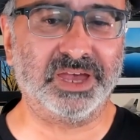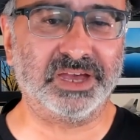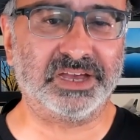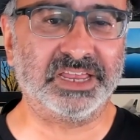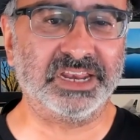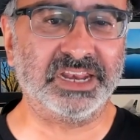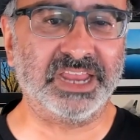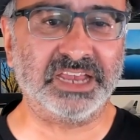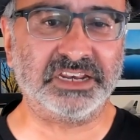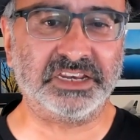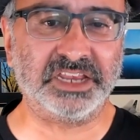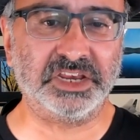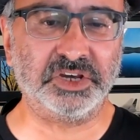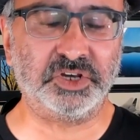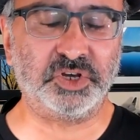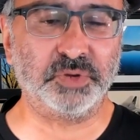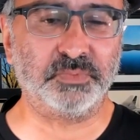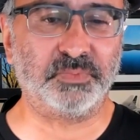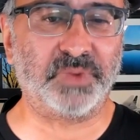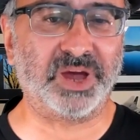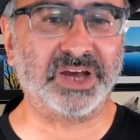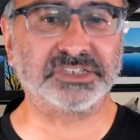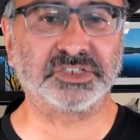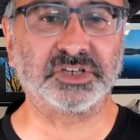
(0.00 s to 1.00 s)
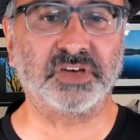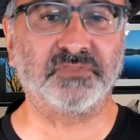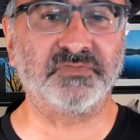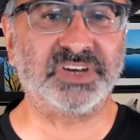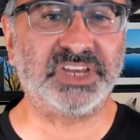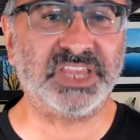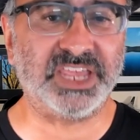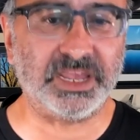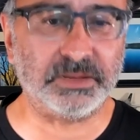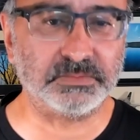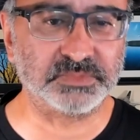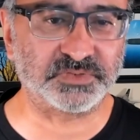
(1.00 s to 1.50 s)
connecting to Microsoft
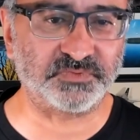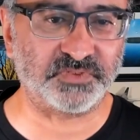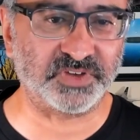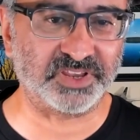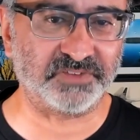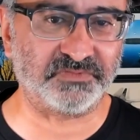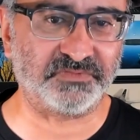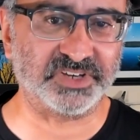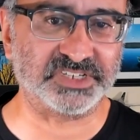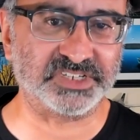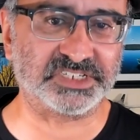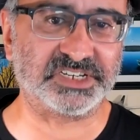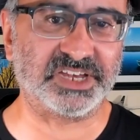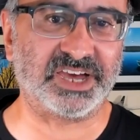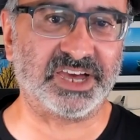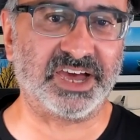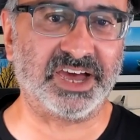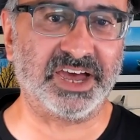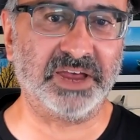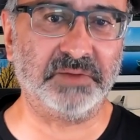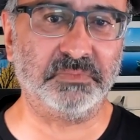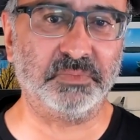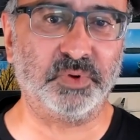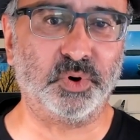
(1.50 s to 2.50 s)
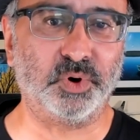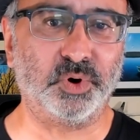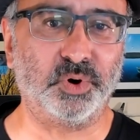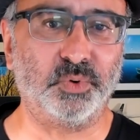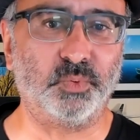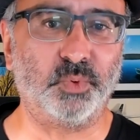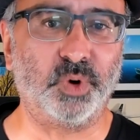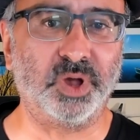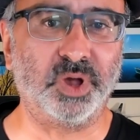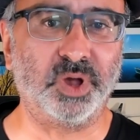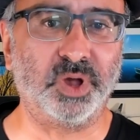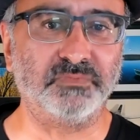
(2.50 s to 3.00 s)
Teams for the first time
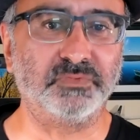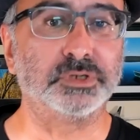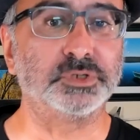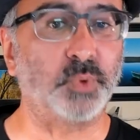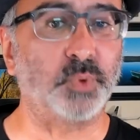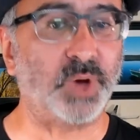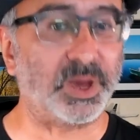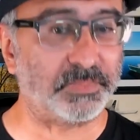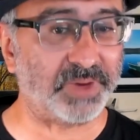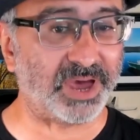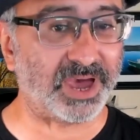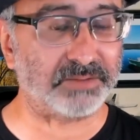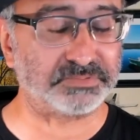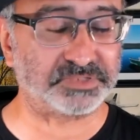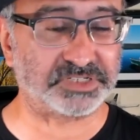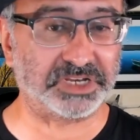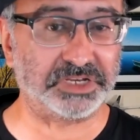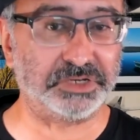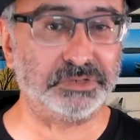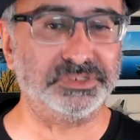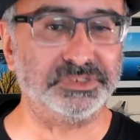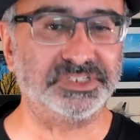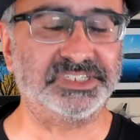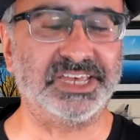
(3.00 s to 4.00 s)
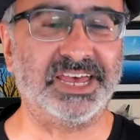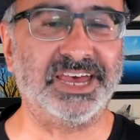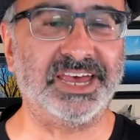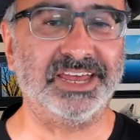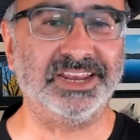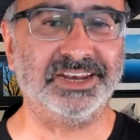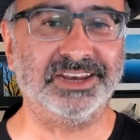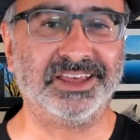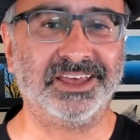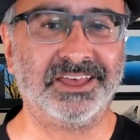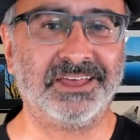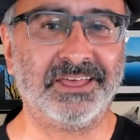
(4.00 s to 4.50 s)
or one of those web apps, like you
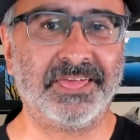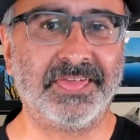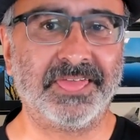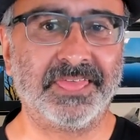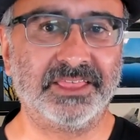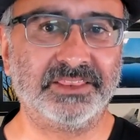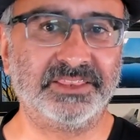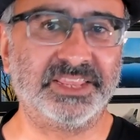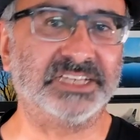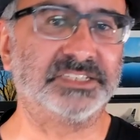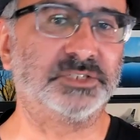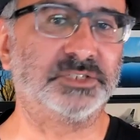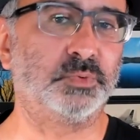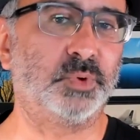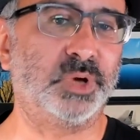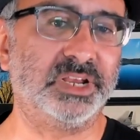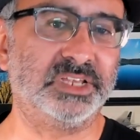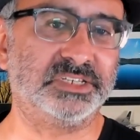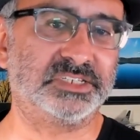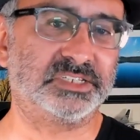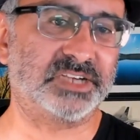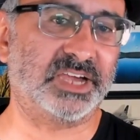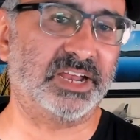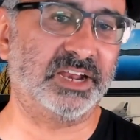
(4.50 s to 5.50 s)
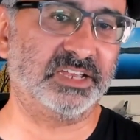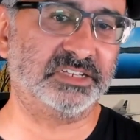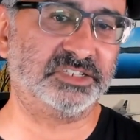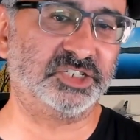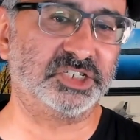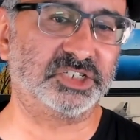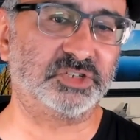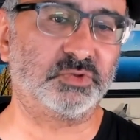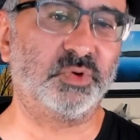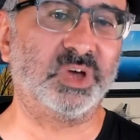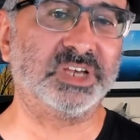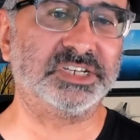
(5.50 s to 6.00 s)
said, that's what it's kind of
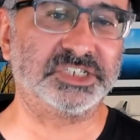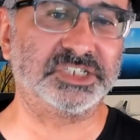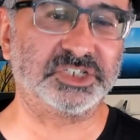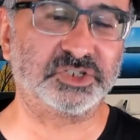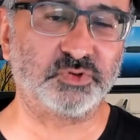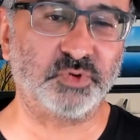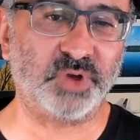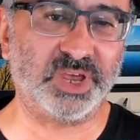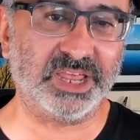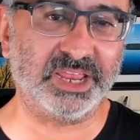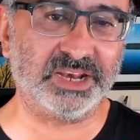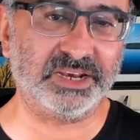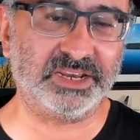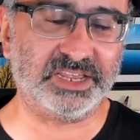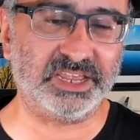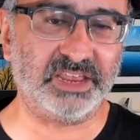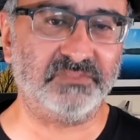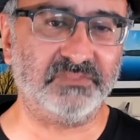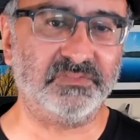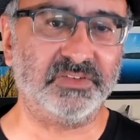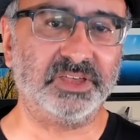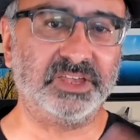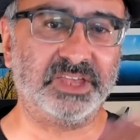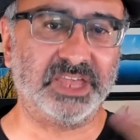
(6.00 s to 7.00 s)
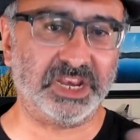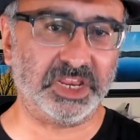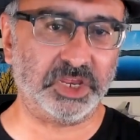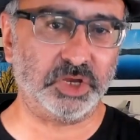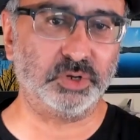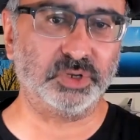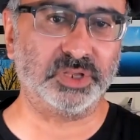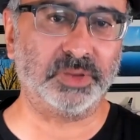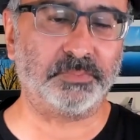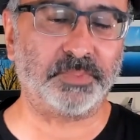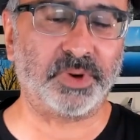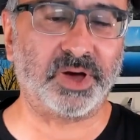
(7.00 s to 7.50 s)
just registering and getting
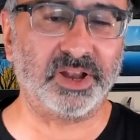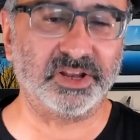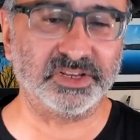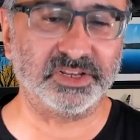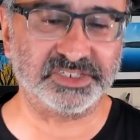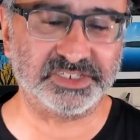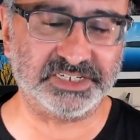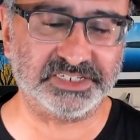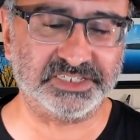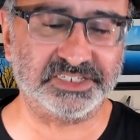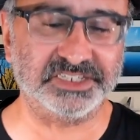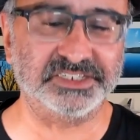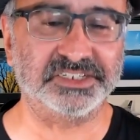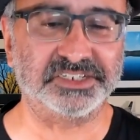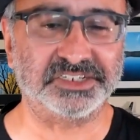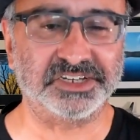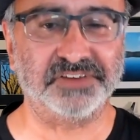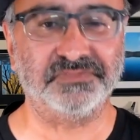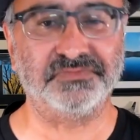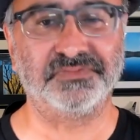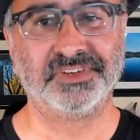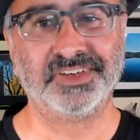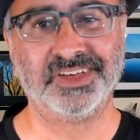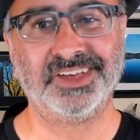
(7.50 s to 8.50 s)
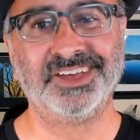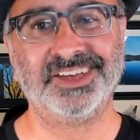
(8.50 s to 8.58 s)
you the policies and stuff.